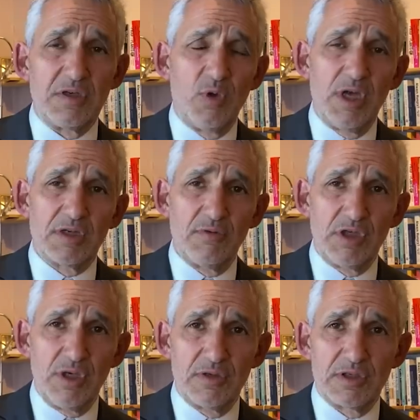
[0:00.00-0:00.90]
work to
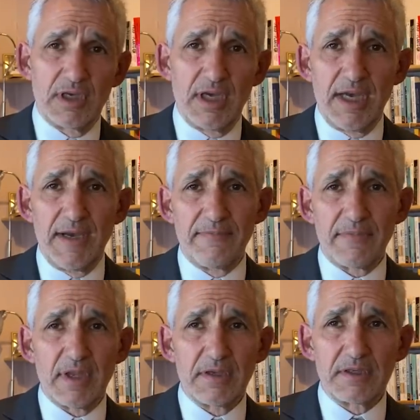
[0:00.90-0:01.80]
reduce
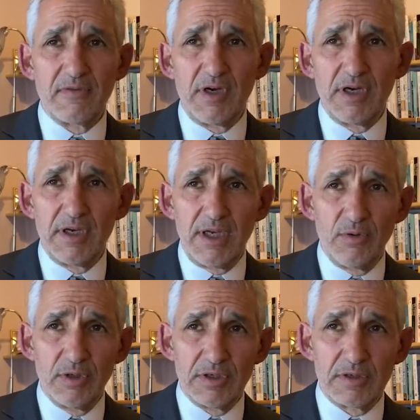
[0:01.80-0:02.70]
severe
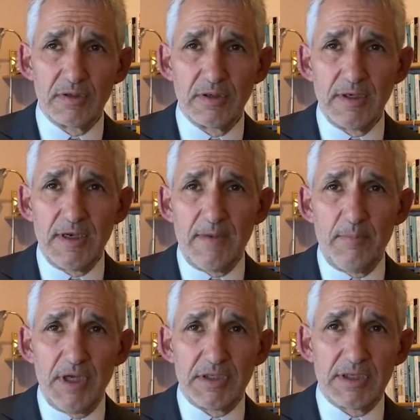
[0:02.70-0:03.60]
illness.
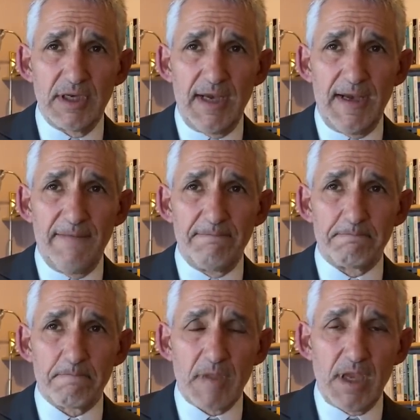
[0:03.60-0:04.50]
But
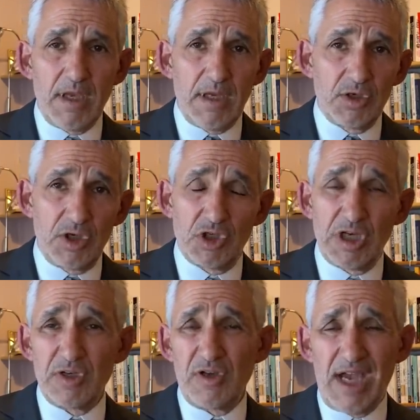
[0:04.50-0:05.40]
it just
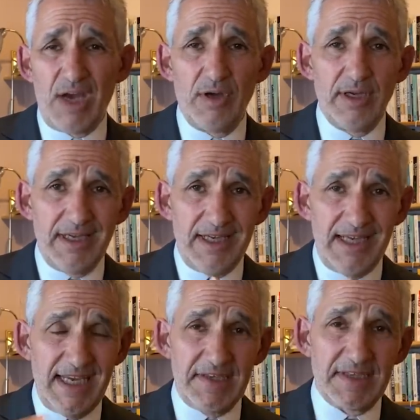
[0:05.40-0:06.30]
shows you how
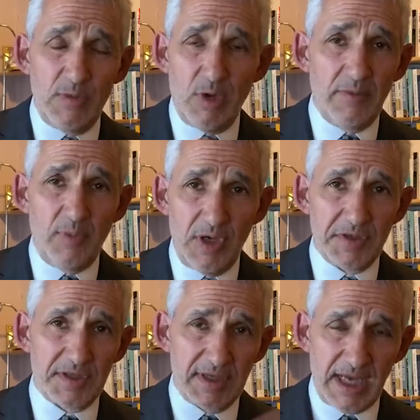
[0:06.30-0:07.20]
easily one
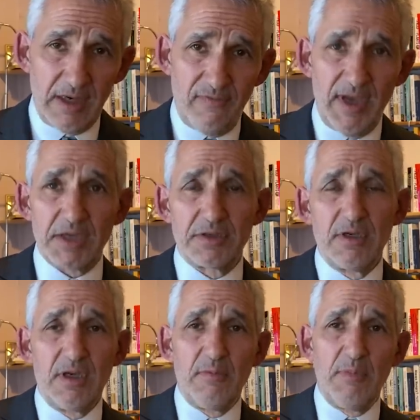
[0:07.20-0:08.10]
person can infect
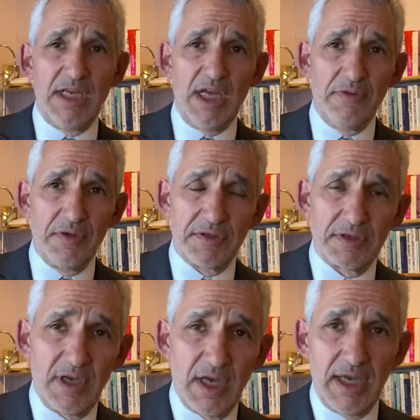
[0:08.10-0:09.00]
many others
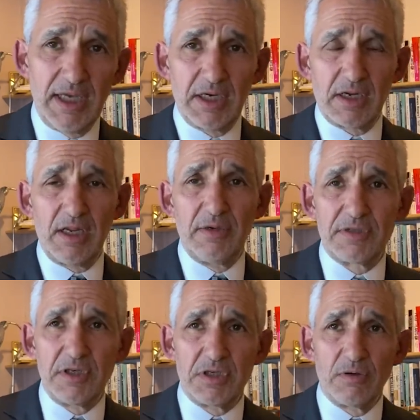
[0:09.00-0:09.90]
in a close
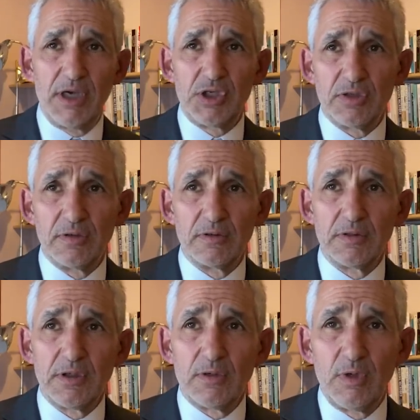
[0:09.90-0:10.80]
situation,
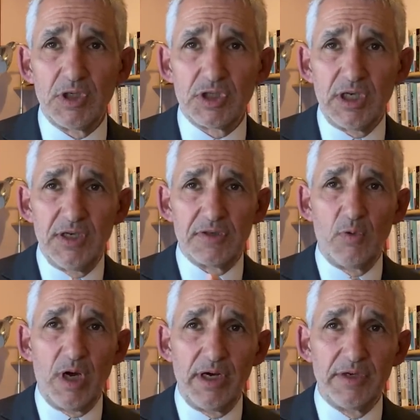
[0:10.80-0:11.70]
which is a
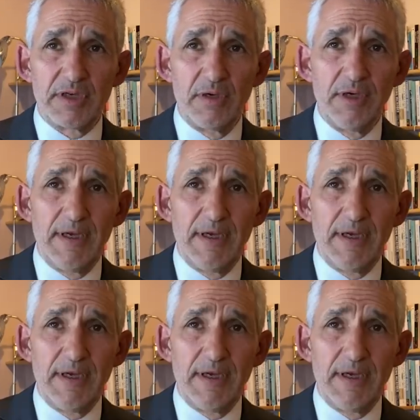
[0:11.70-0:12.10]
worry. So